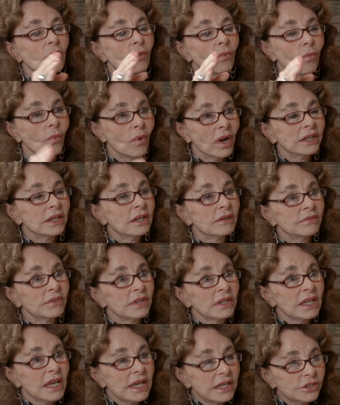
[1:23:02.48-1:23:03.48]
one of
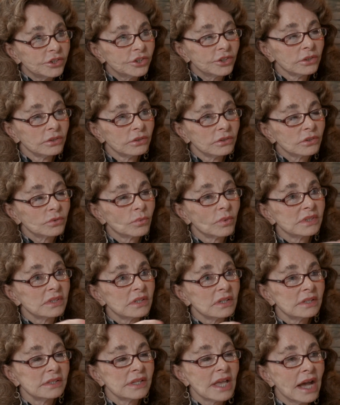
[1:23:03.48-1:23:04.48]
the issues was
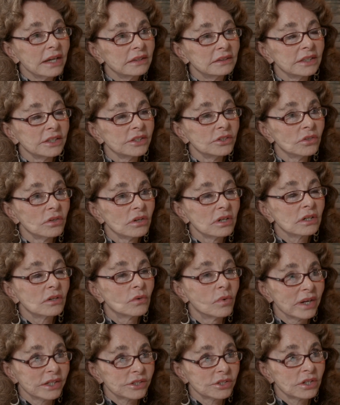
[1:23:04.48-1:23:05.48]
exactly your
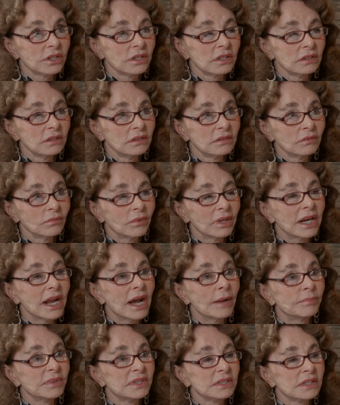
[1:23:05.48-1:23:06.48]
question. What
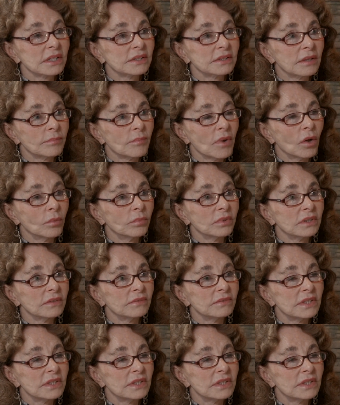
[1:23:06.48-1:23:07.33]
happens at the moment of